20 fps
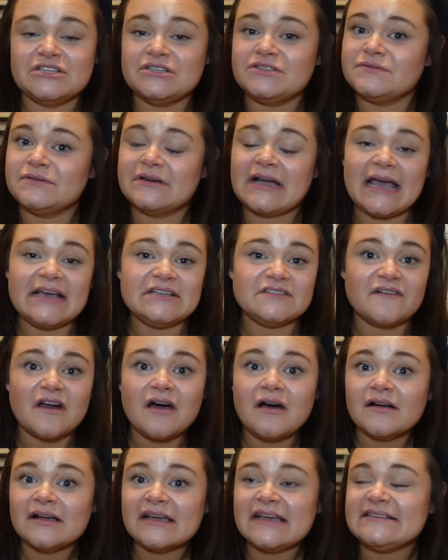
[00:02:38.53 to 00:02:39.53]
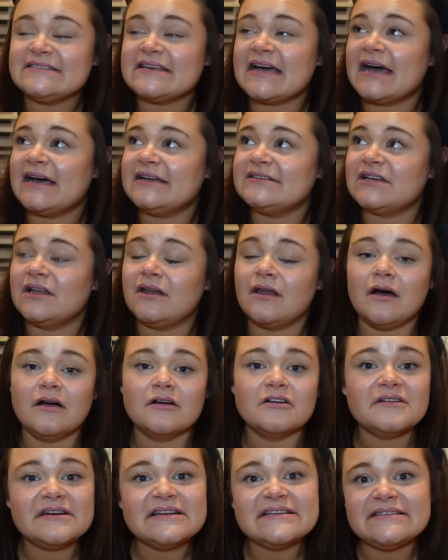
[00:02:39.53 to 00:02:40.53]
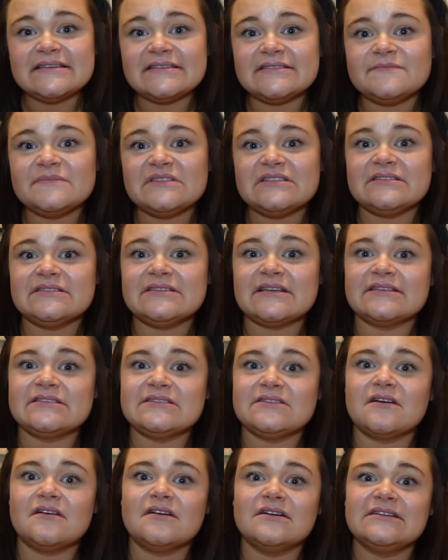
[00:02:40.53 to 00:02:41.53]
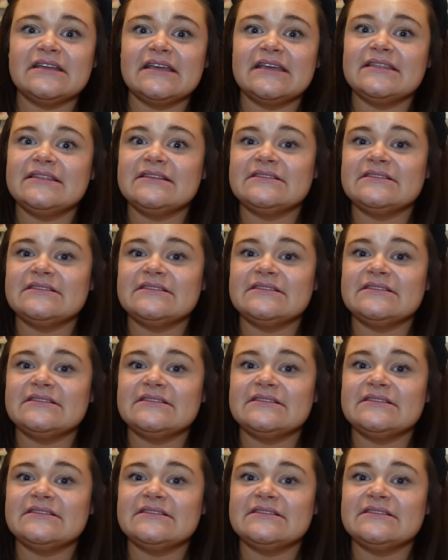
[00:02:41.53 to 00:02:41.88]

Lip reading: And don't get us wrong, it's had a lot of criticism since I started it.